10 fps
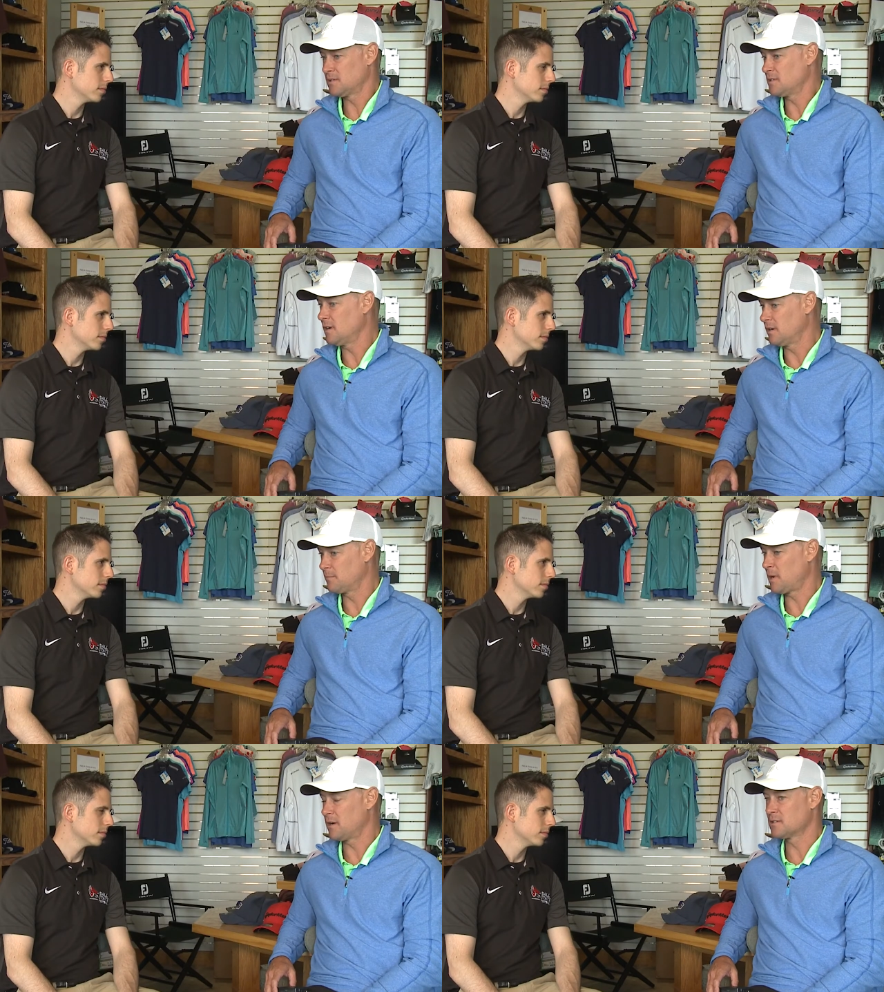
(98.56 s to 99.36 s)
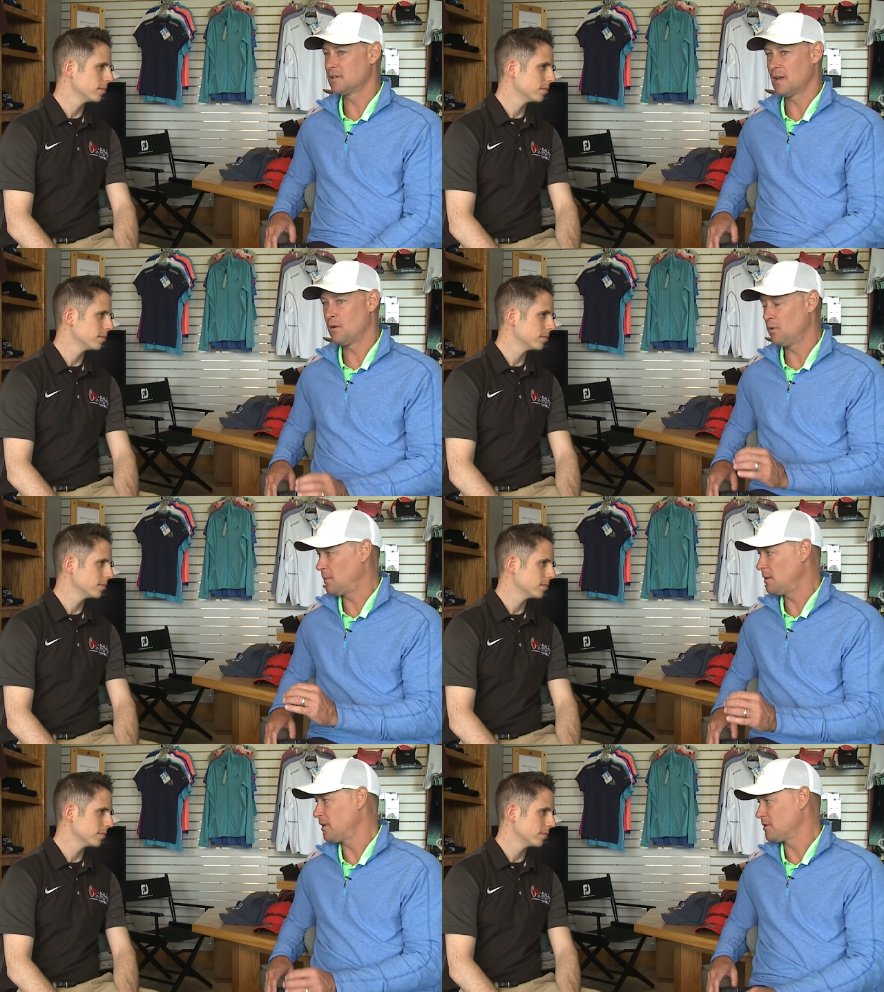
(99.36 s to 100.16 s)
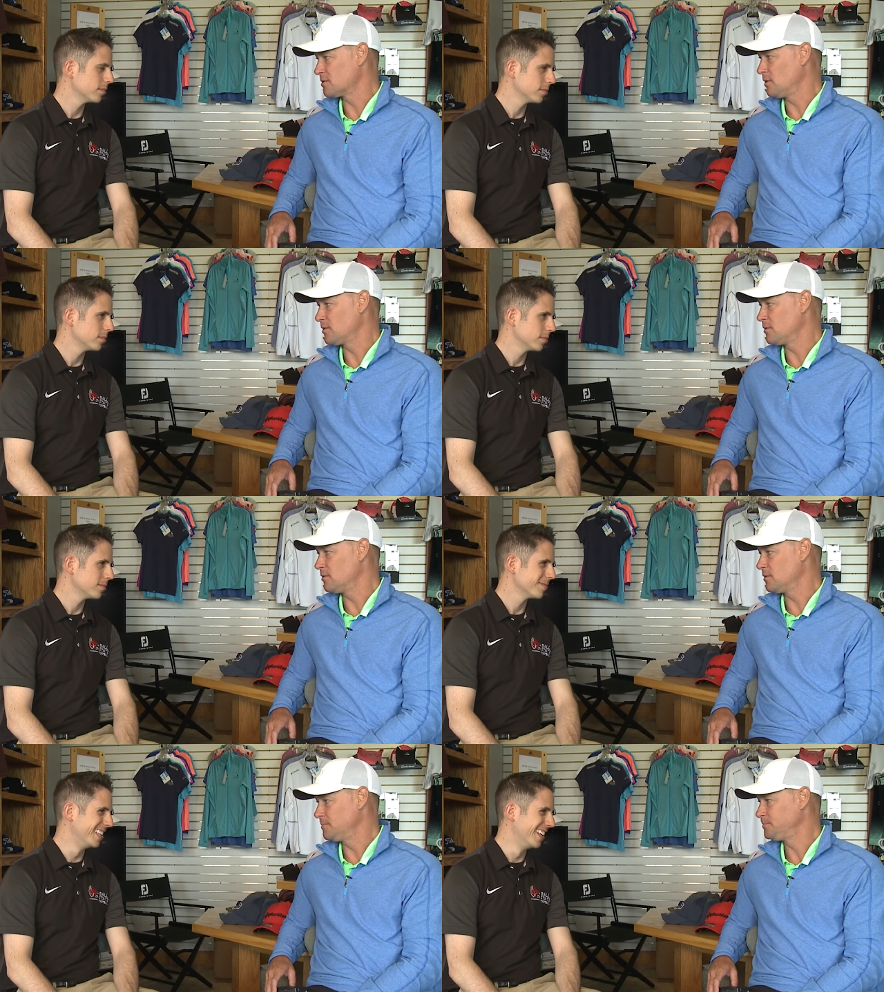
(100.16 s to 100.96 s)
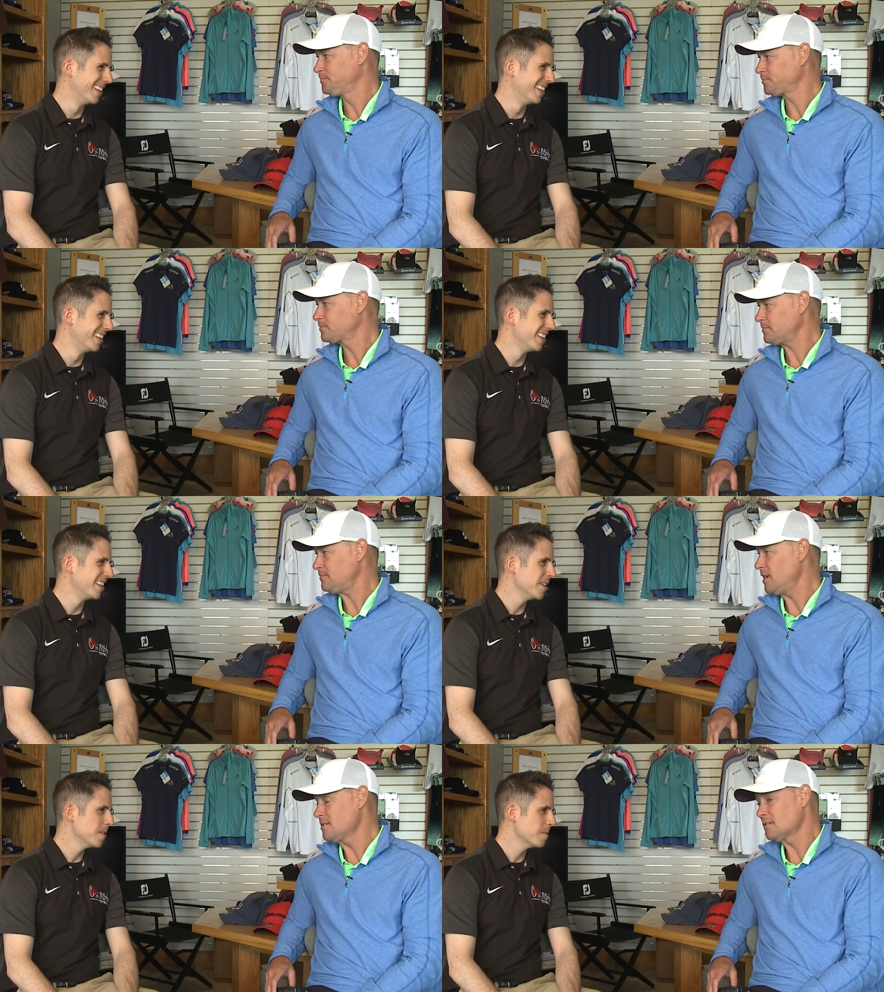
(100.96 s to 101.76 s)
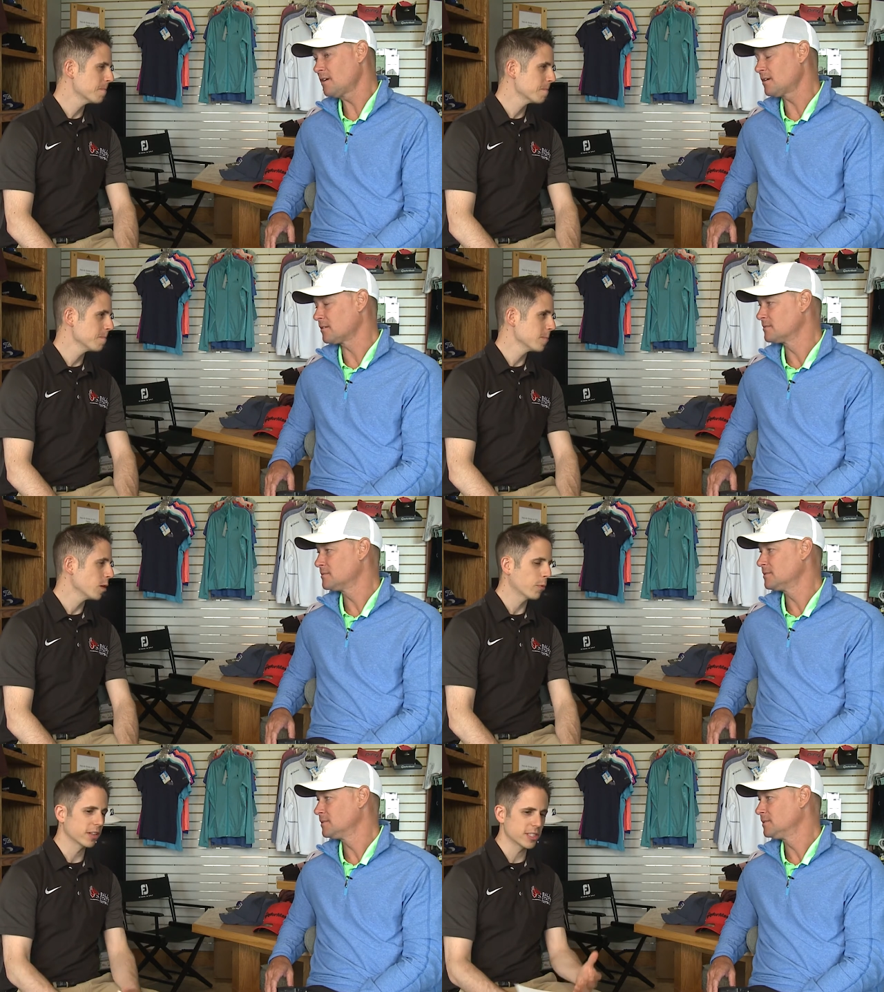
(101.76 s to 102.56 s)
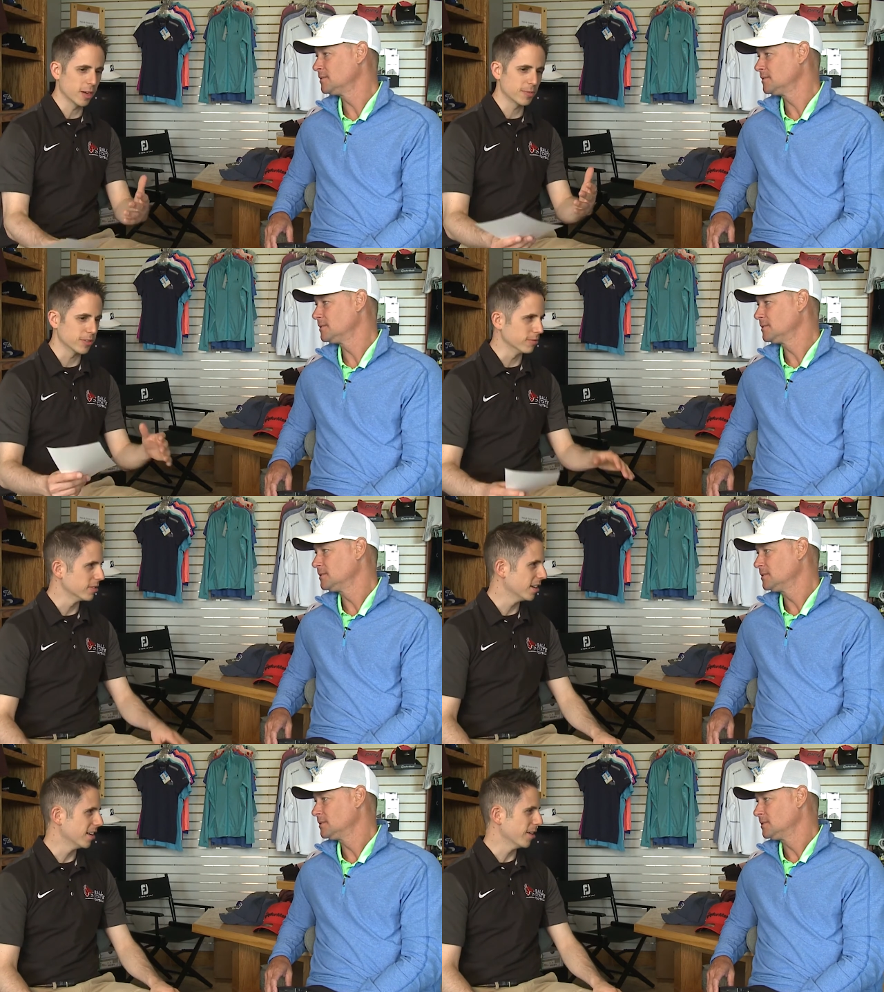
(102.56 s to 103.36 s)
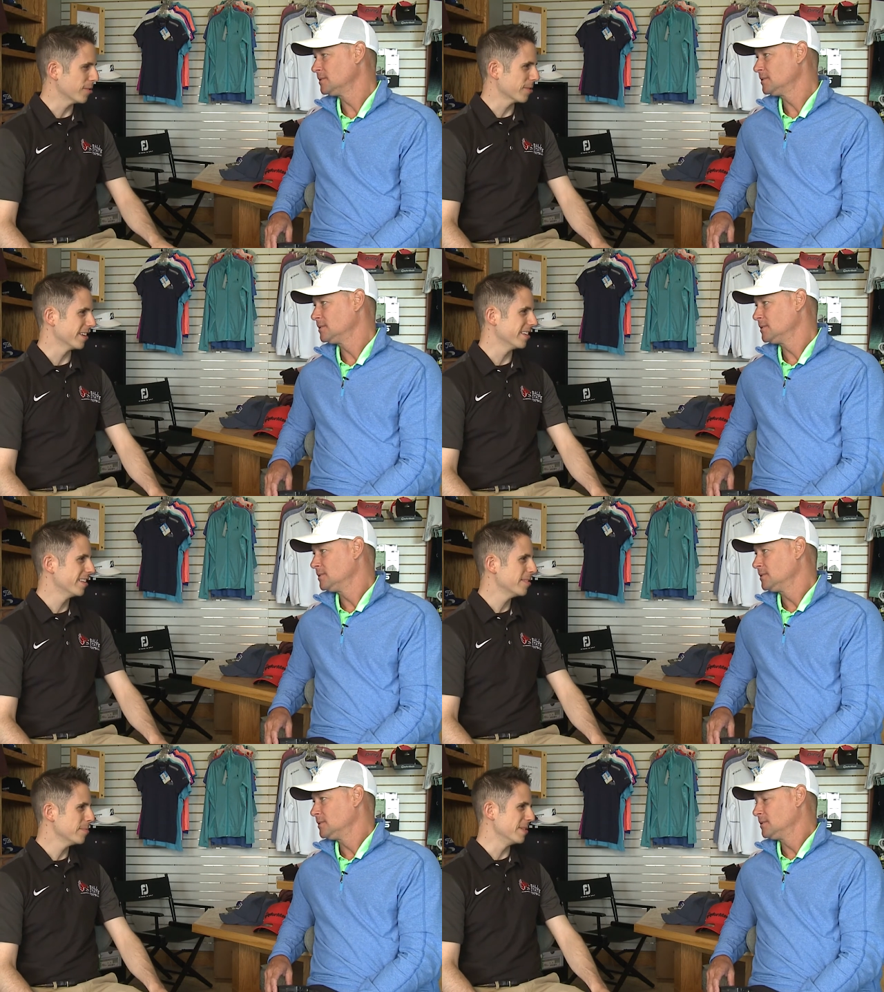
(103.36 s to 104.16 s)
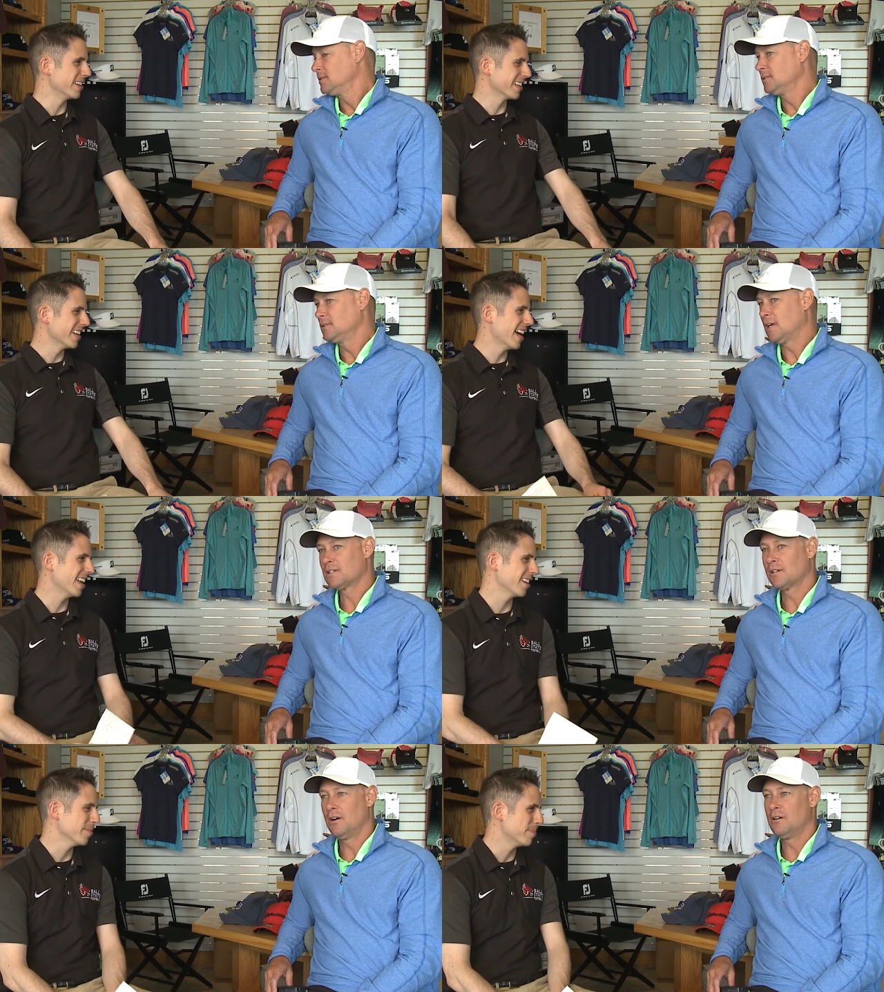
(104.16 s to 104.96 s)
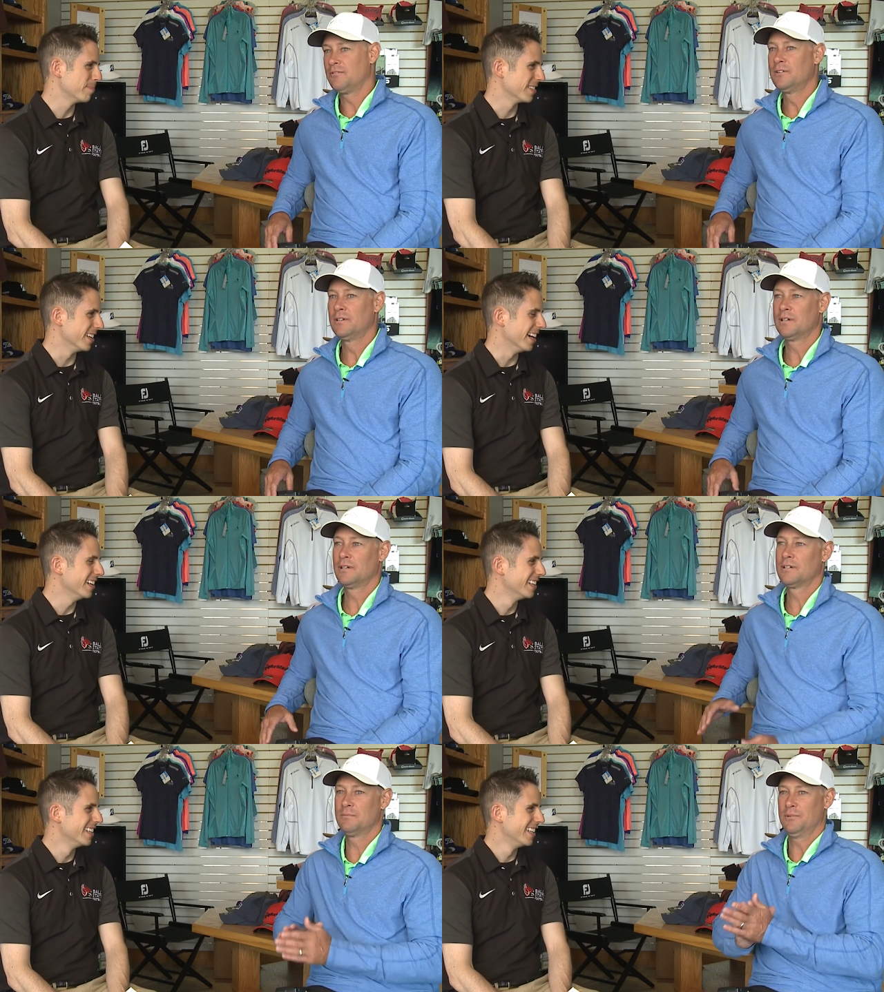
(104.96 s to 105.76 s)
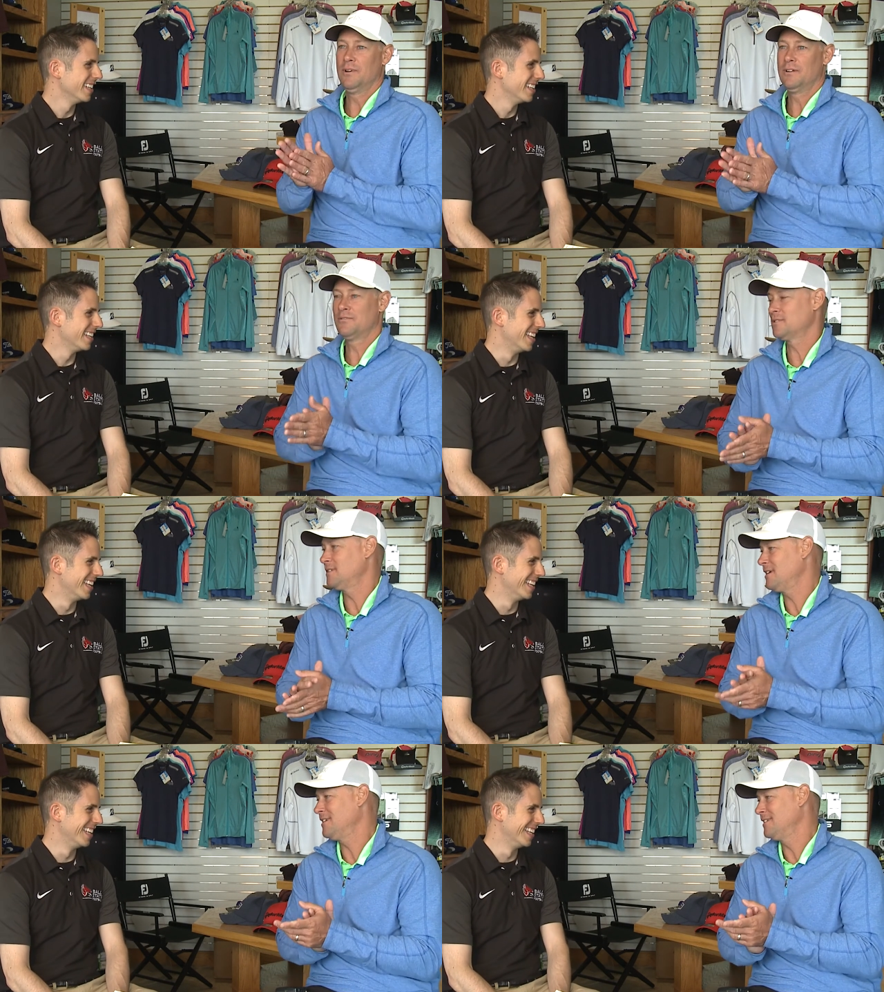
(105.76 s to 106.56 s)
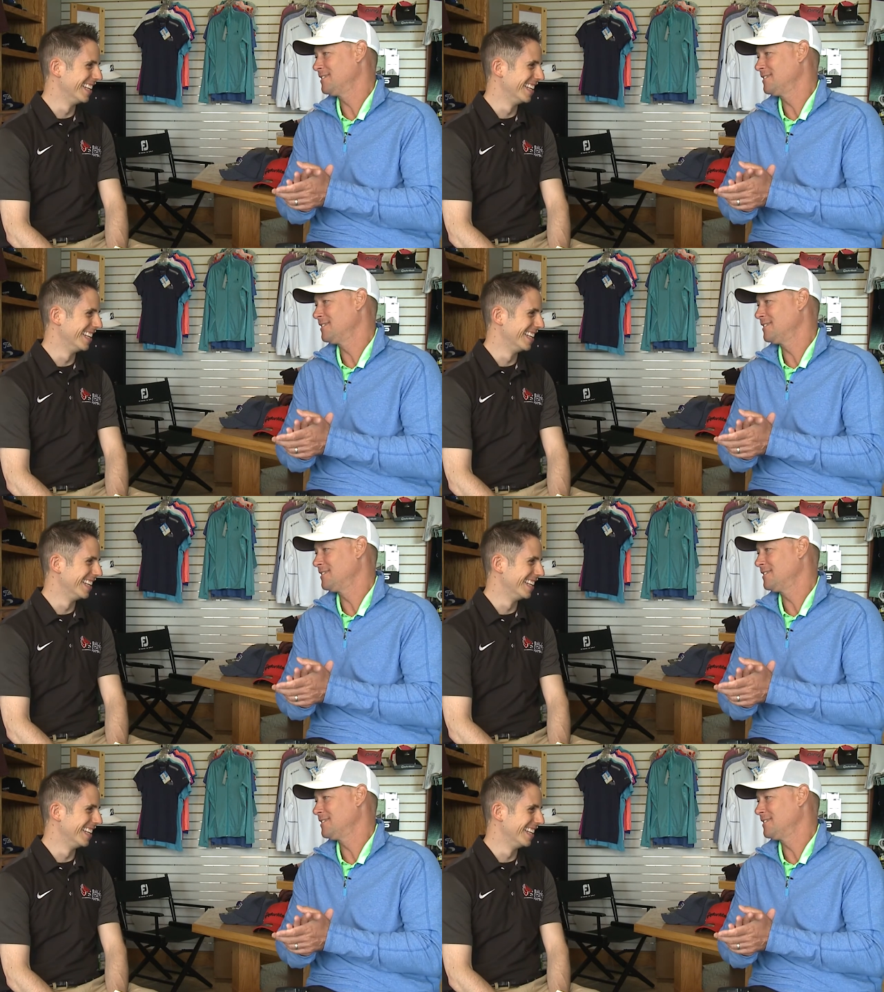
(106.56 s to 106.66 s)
Speaker 1: exciting. I'm kind of seeing now what my parents went through, and it's exciting.
Speaker 2: What else are you up to uh, other than being a dad? Lots of golf.
Speaker 1: A, yeah, should be ready for today.